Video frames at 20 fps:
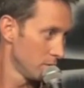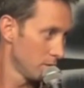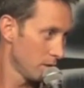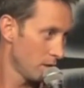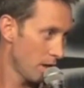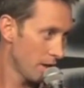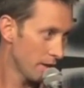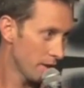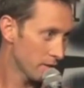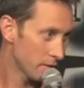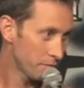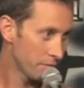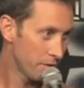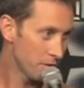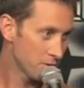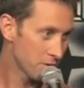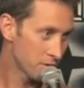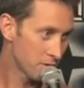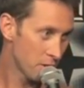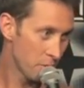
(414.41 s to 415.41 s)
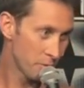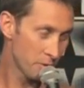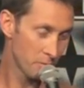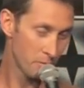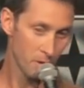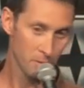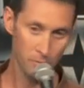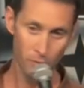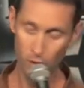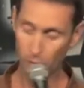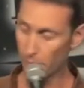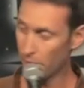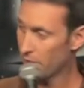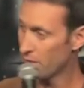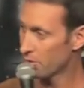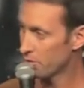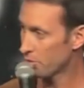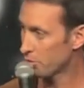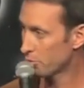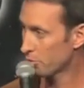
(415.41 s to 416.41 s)
I get the fish that jump into my boat
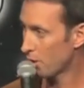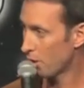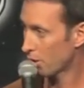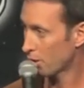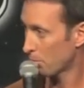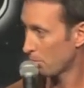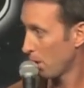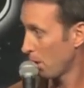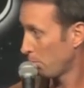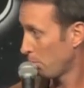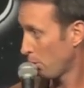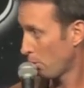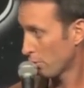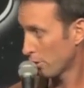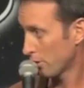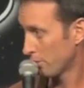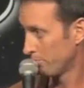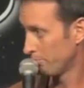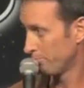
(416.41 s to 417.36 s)
because they're drunk or bipolar.